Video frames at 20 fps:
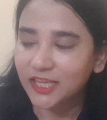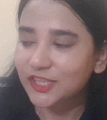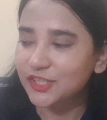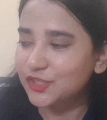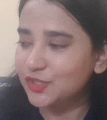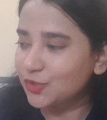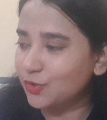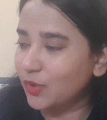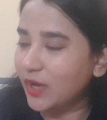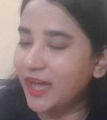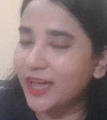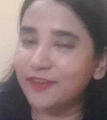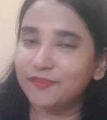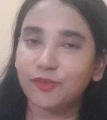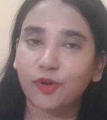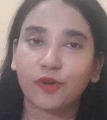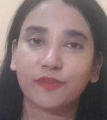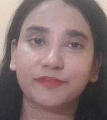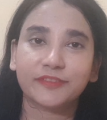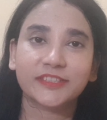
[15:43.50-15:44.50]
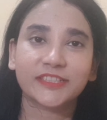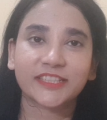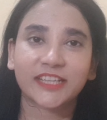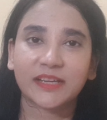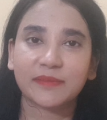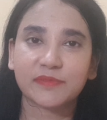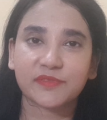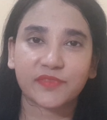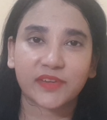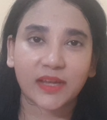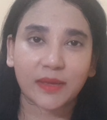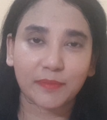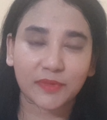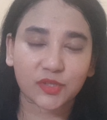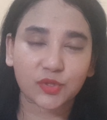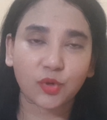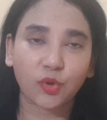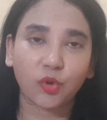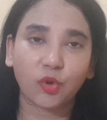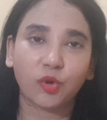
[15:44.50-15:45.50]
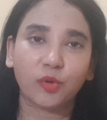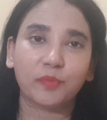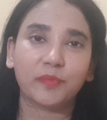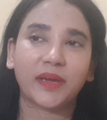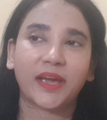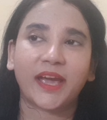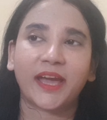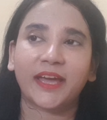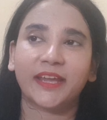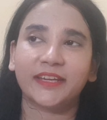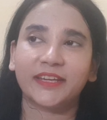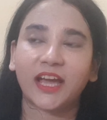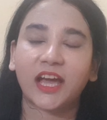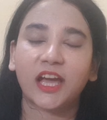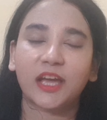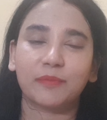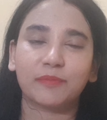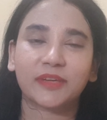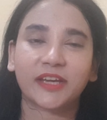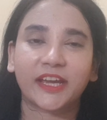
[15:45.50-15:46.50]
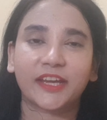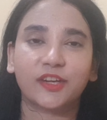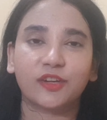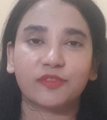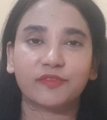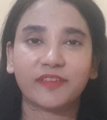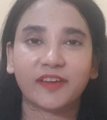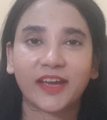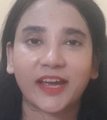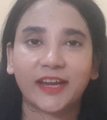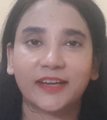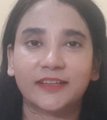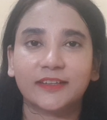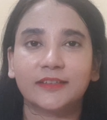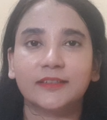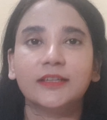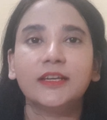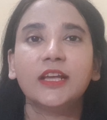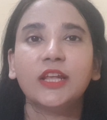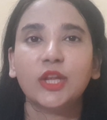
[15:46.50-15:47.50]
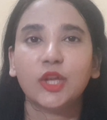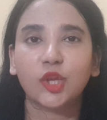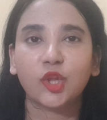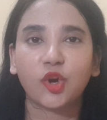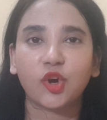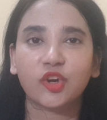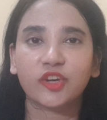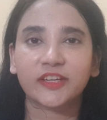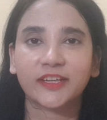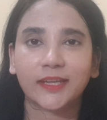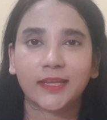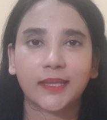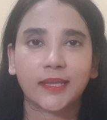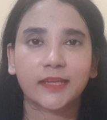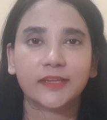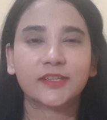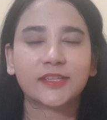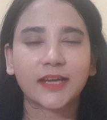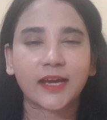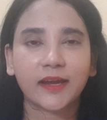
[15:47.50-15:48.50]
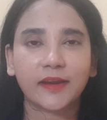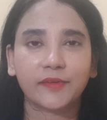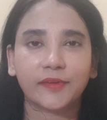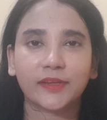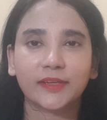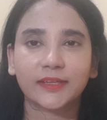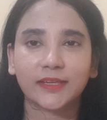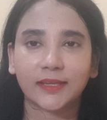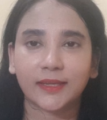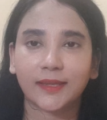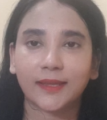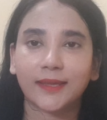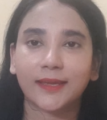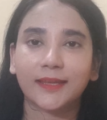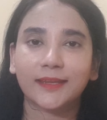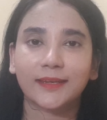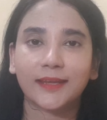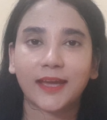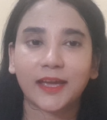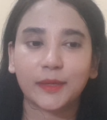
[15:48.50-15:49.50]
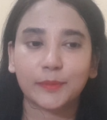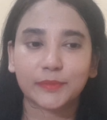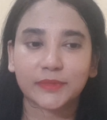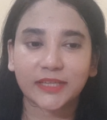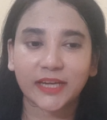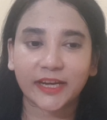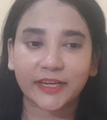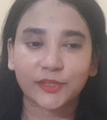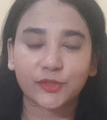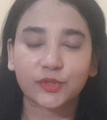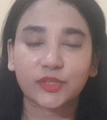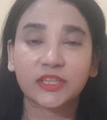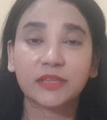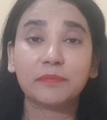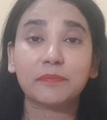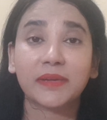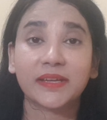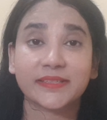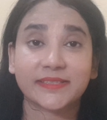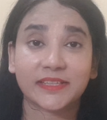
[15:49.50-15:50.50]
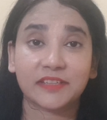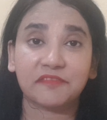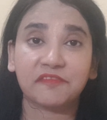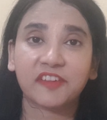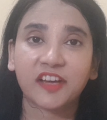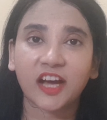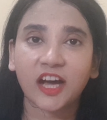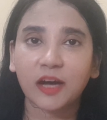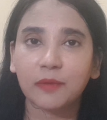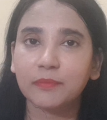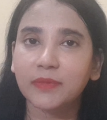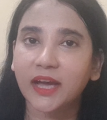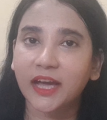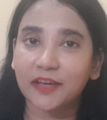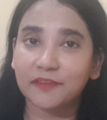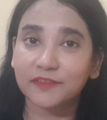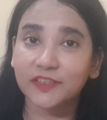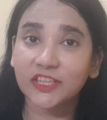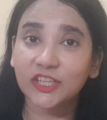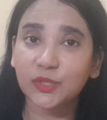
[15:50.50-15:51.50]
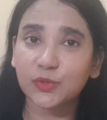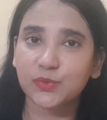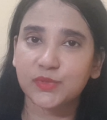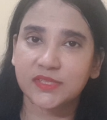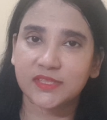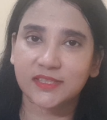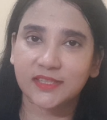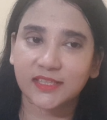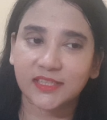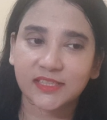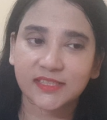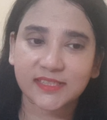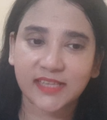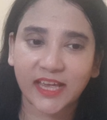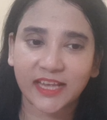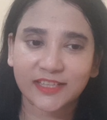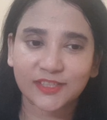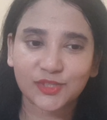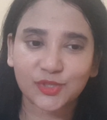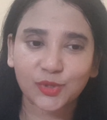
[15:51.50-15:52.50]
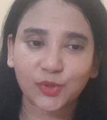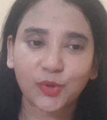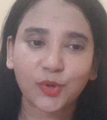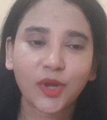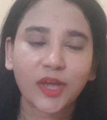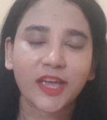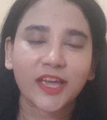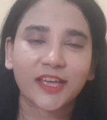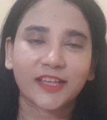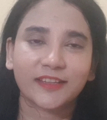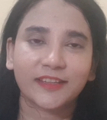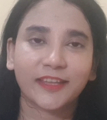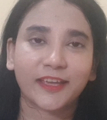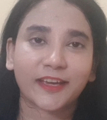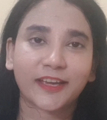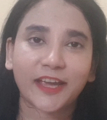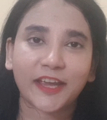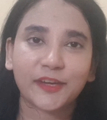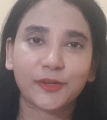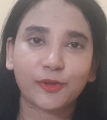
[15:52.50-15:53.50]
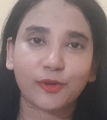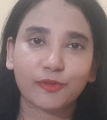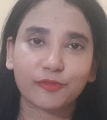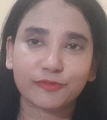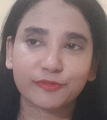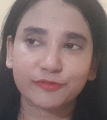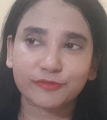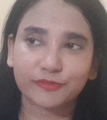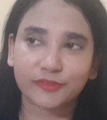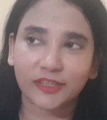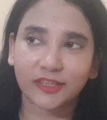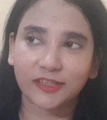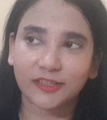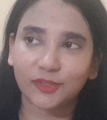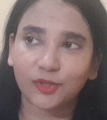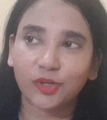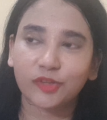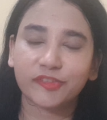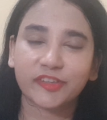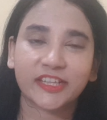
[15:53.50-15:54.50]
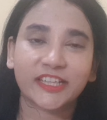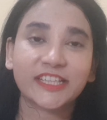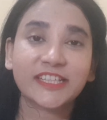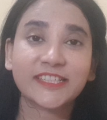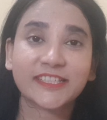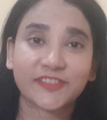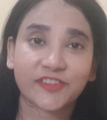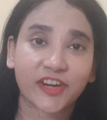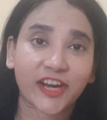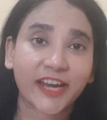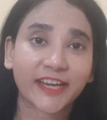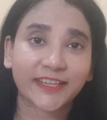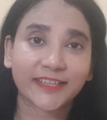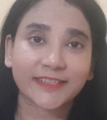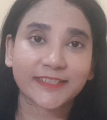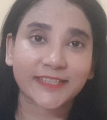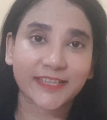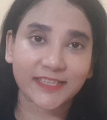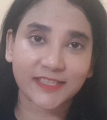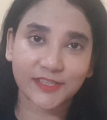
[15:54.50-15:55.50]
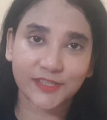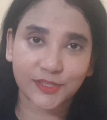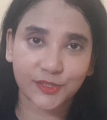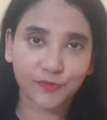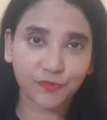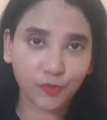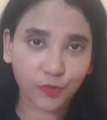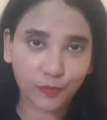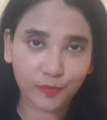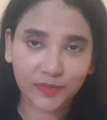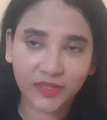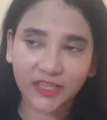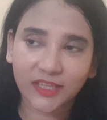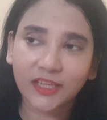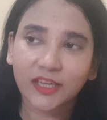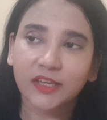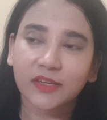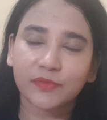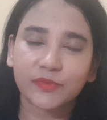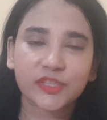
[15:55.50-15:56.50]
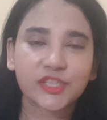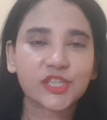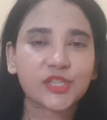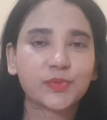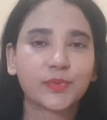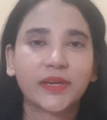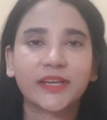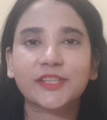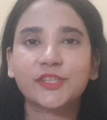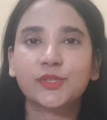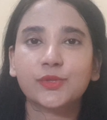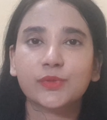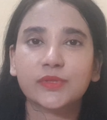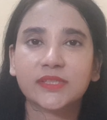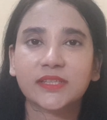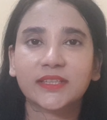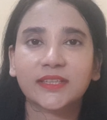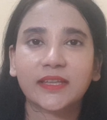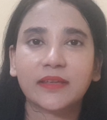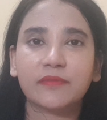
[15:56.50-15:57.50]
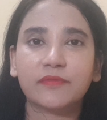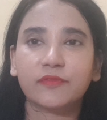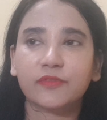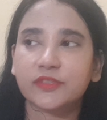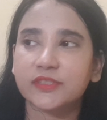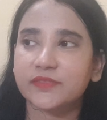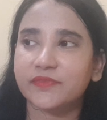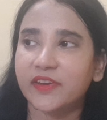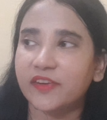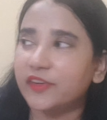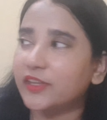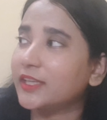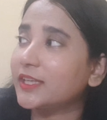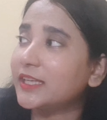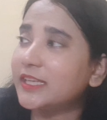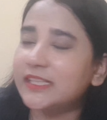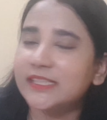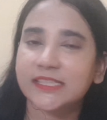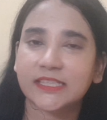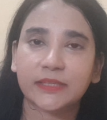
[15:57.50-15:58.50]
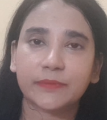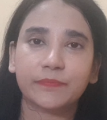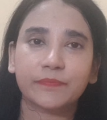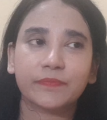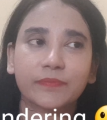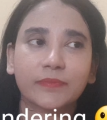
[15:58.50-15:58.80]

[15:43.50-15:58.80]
so I've oftentimes when I'm at home and I'm kind of had a long day, tiring day, and I'm trying to keep myself calm, I've used these, and so they are kind of uh, already tried and tested for me, which is why choosing them was very easy.